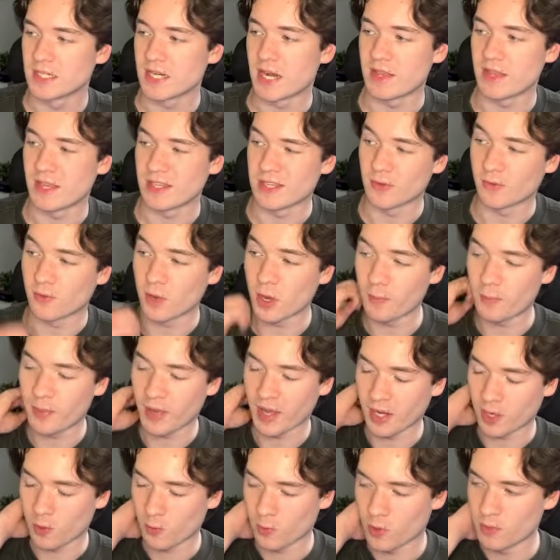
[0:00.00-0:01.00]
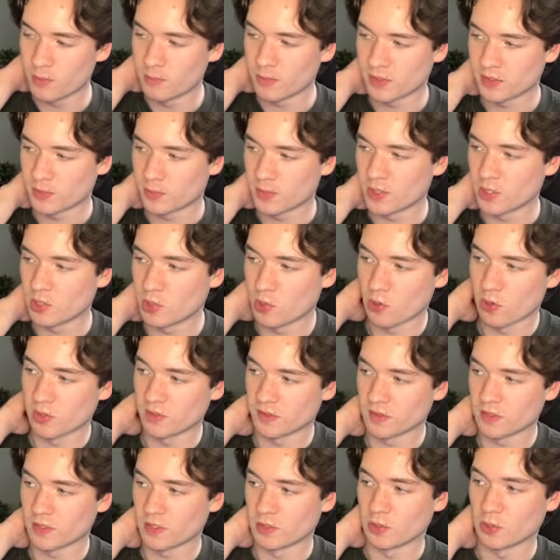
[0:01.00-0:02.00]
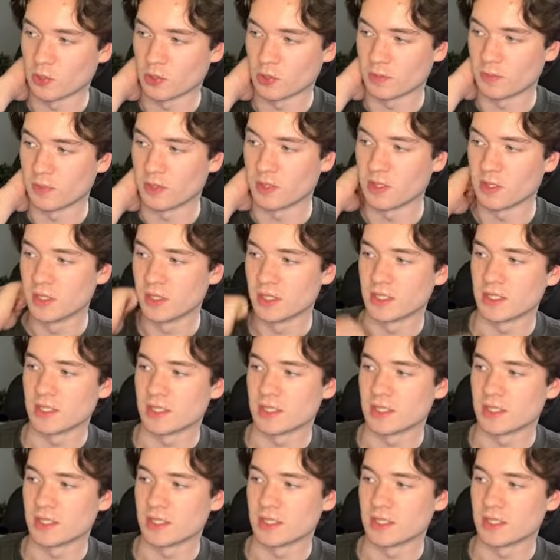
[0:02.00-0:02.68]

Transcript: and then you've got to pick one between Gordon and Lookman,